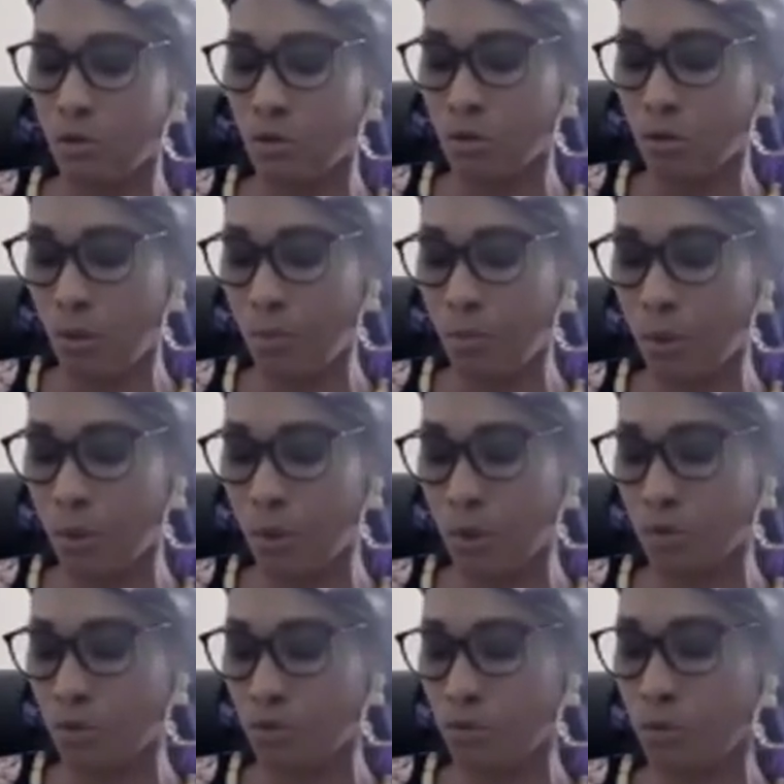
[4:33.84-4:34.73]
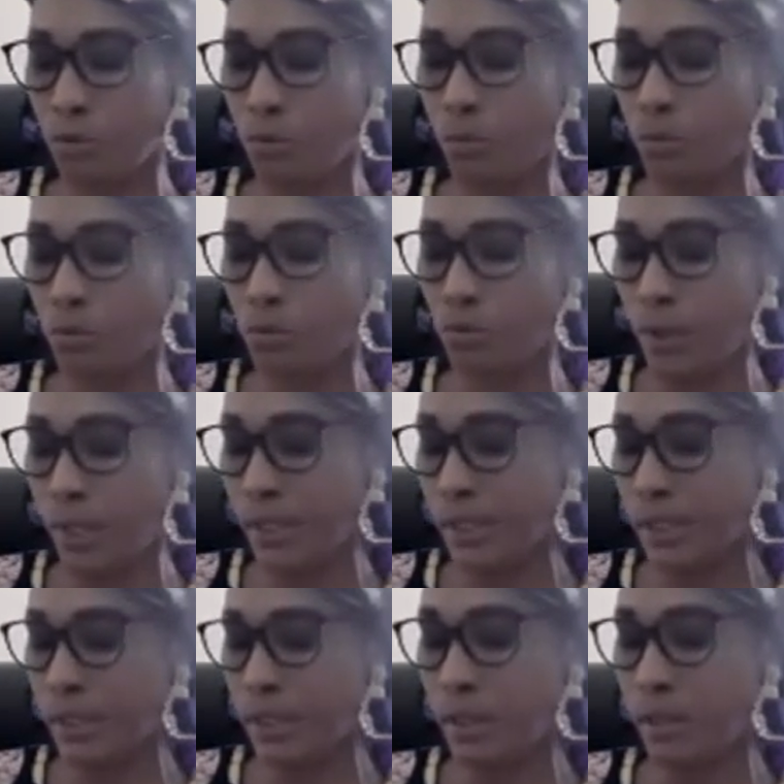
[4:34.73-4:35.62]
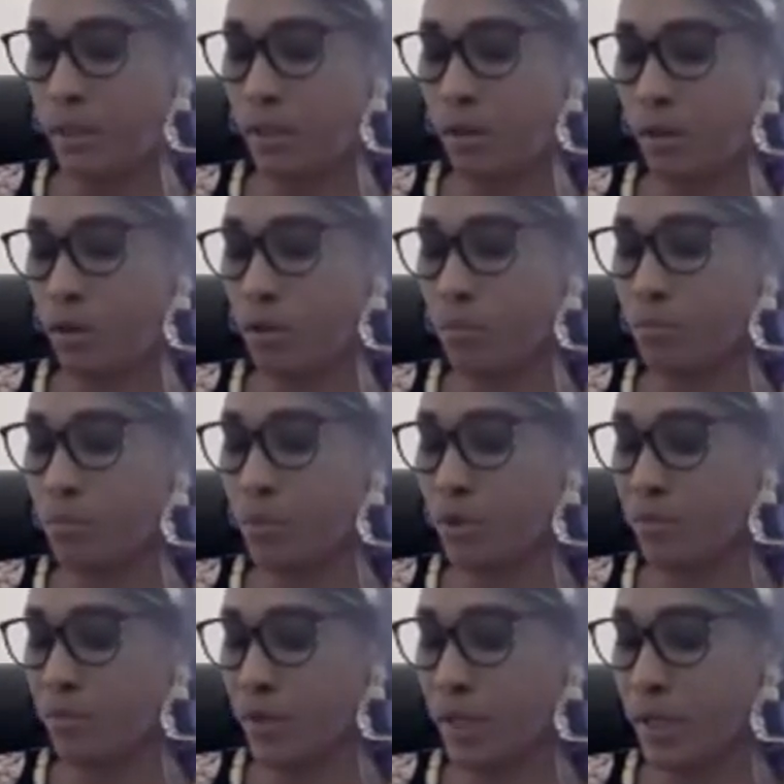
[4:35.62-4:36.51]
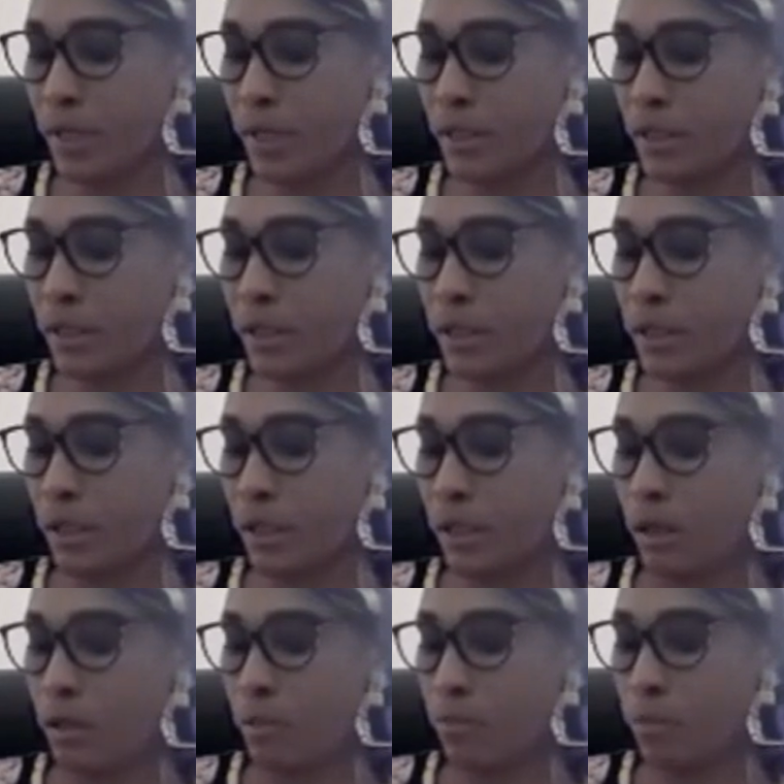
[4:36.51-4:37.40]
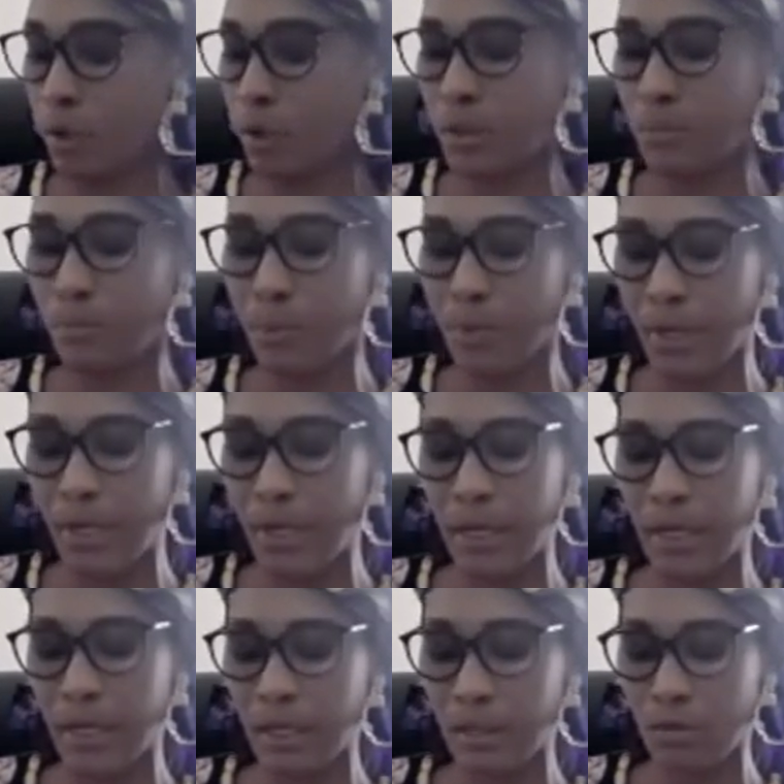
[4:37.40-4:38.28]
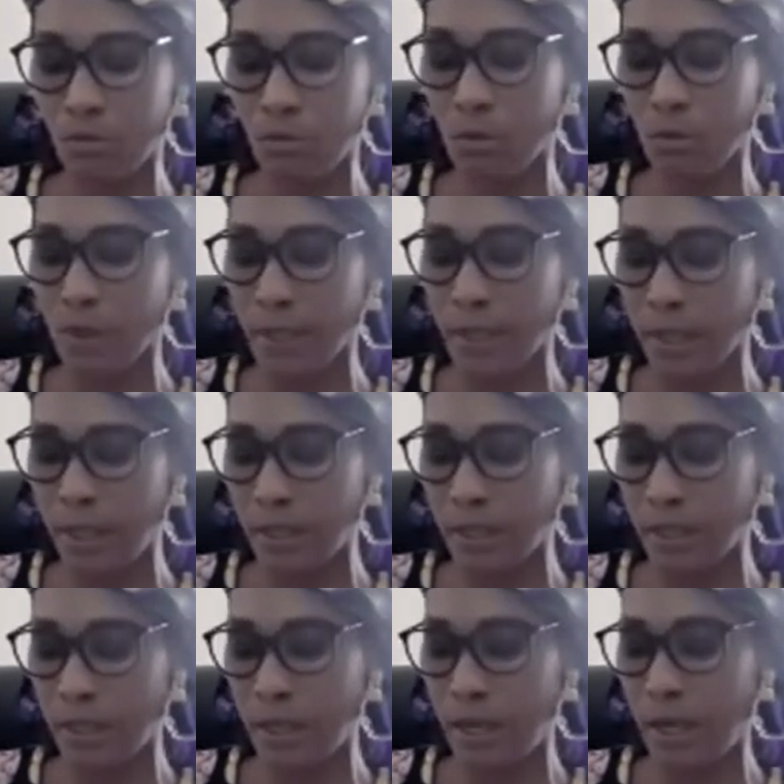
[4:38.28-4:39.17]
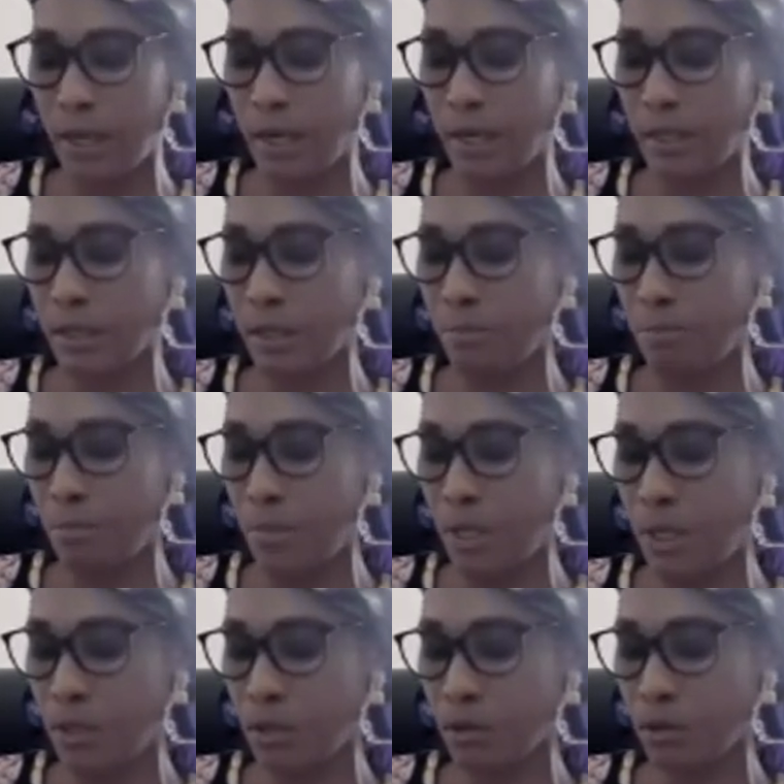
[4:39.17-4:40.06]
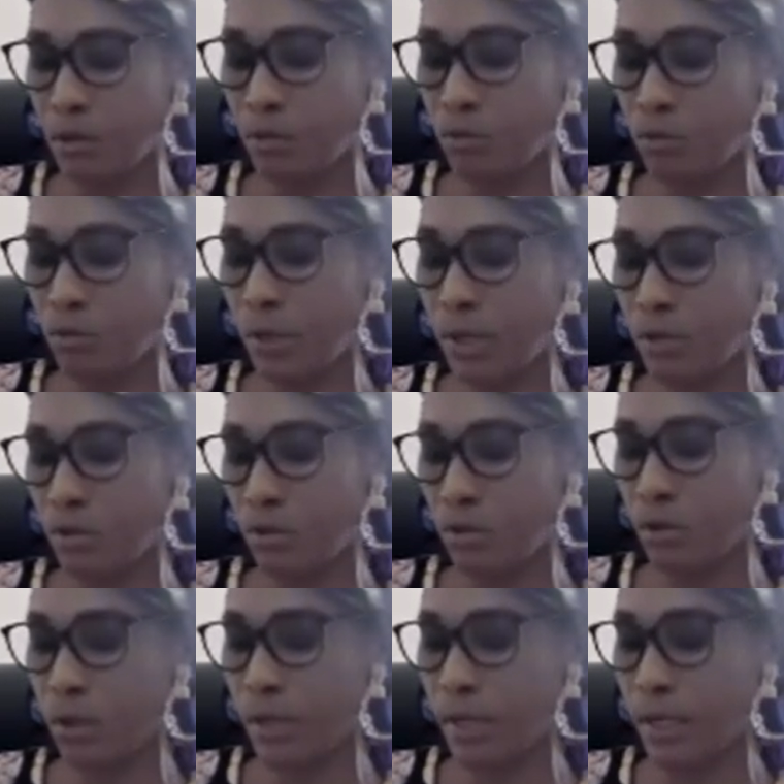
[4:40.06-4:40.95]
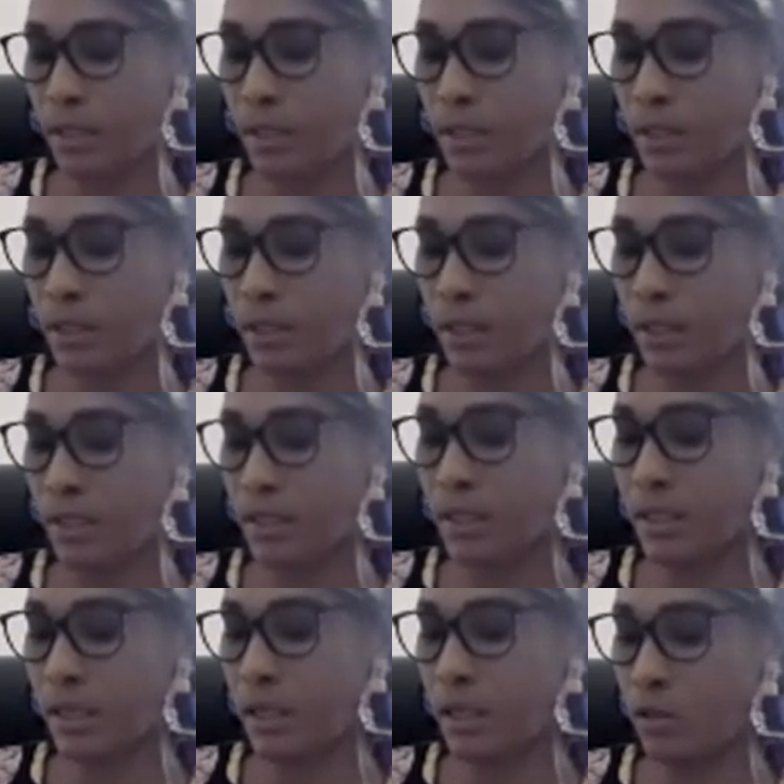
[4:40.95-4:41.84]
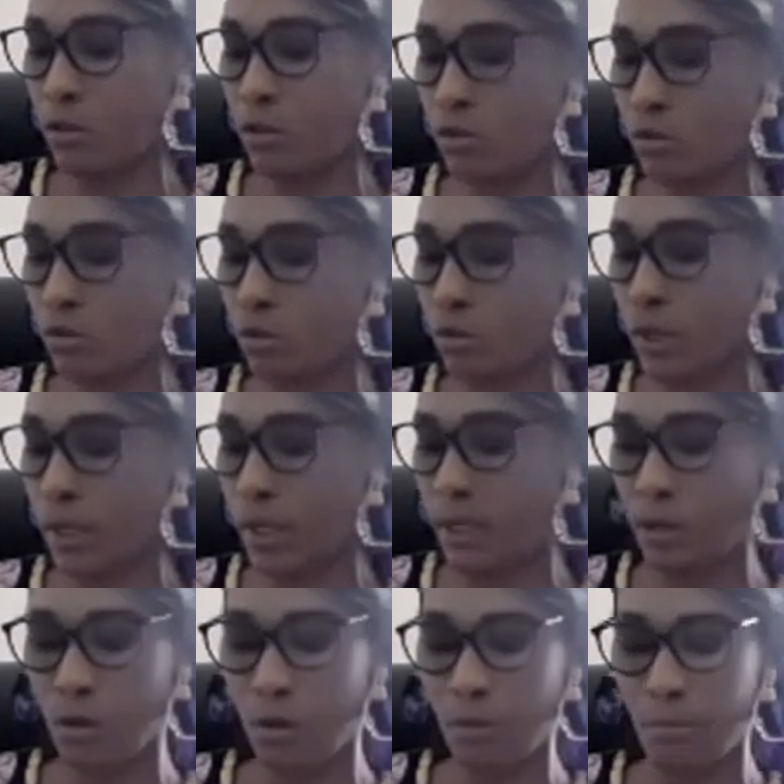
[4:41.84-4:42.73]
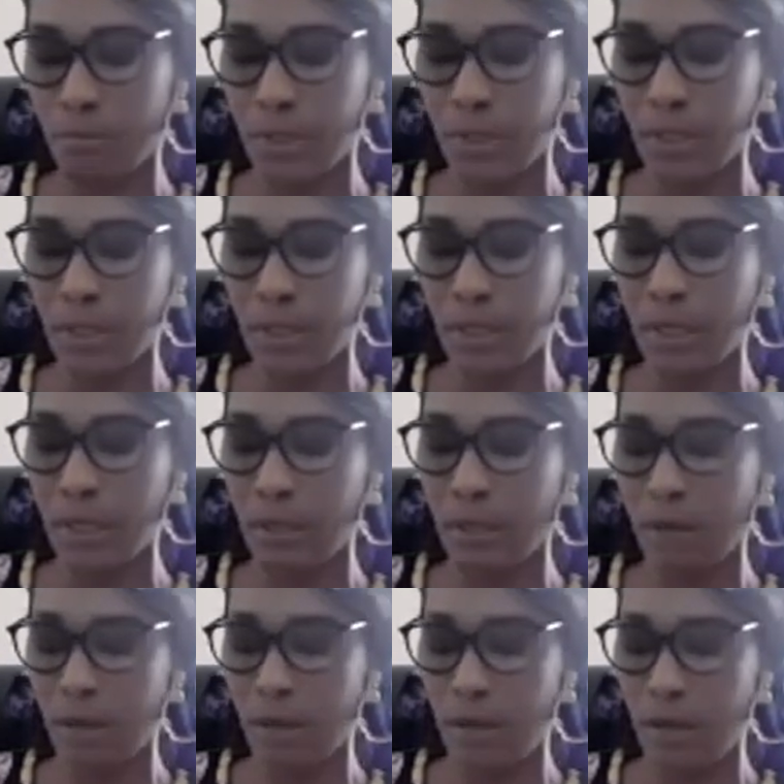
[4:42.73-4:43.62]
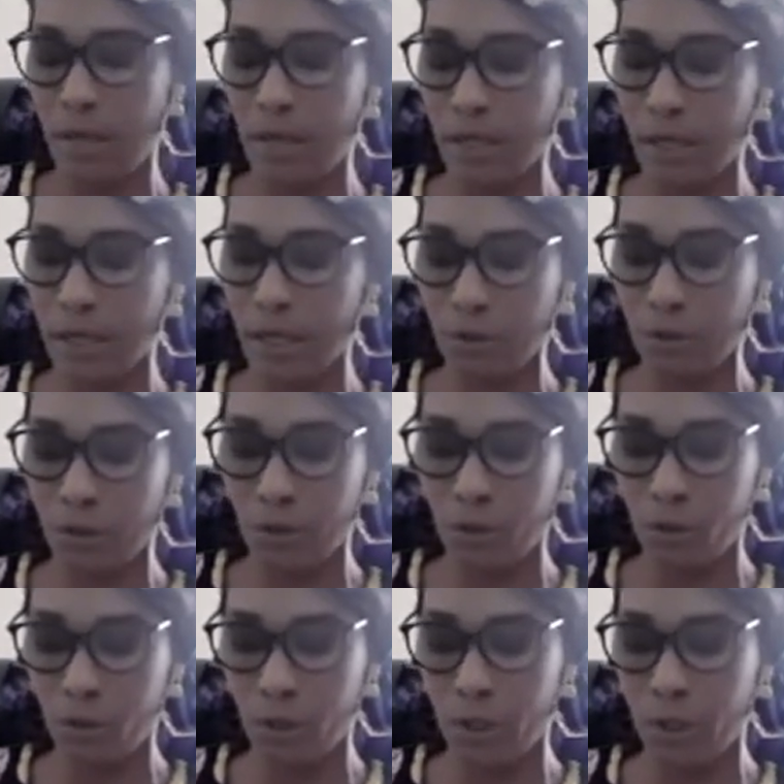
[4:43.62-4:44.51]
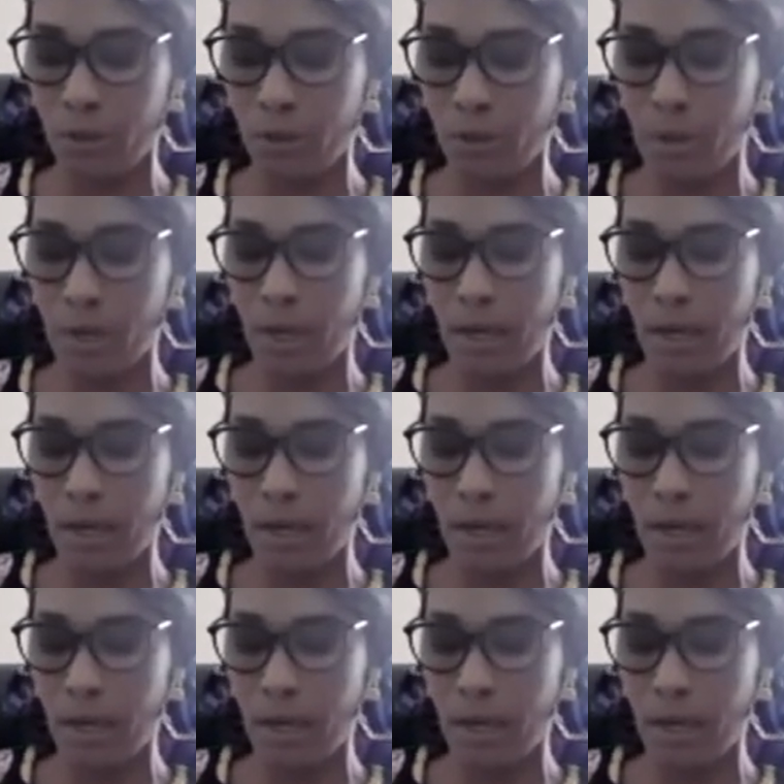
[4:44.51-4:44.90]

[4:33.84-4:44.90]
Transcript: support to 20 unprivileged but brilliant schoolgirls as a means to ensure that they stay in school and complete their education journey.